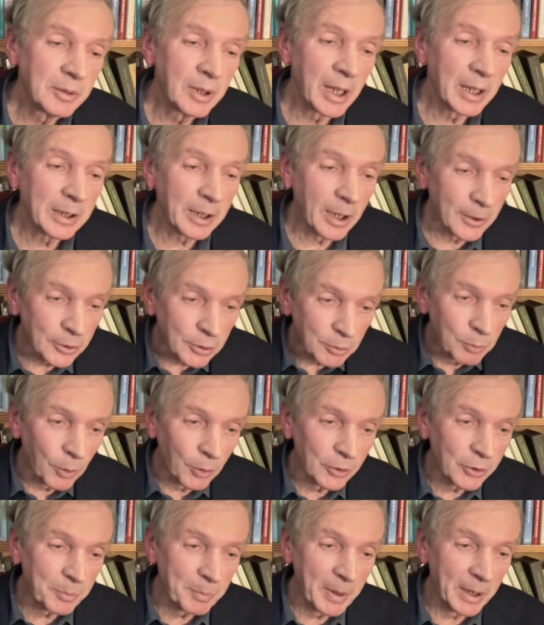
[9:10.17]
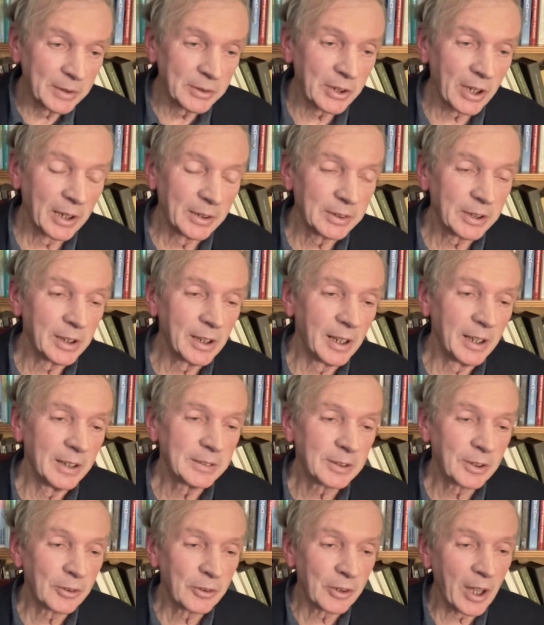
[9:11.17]
they go towards benzaldehyde
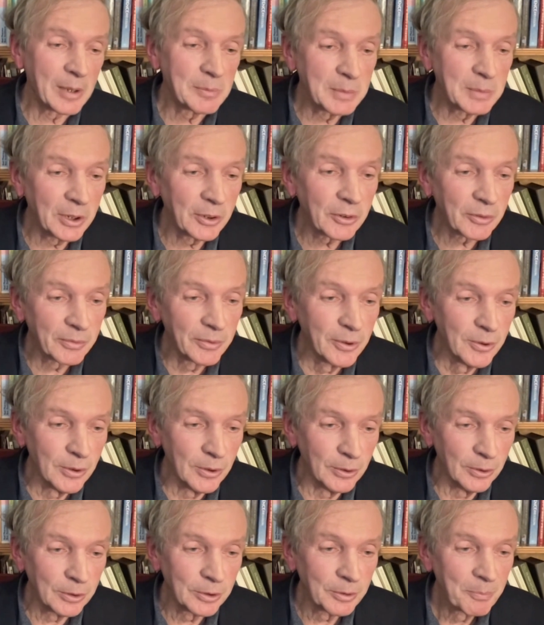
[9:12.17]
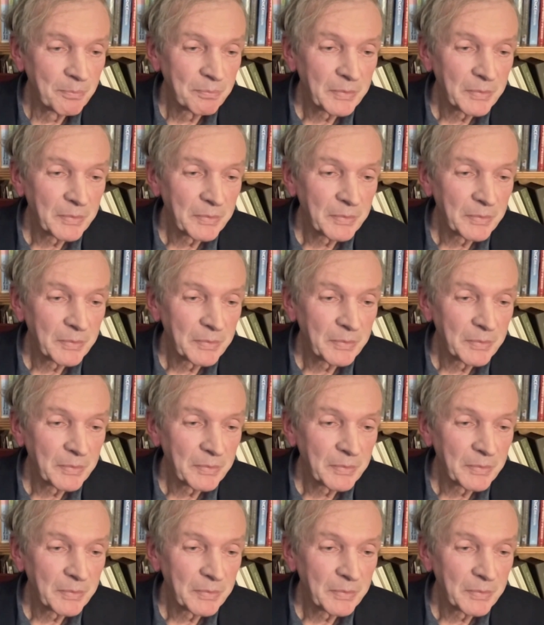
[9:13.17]
because that means food.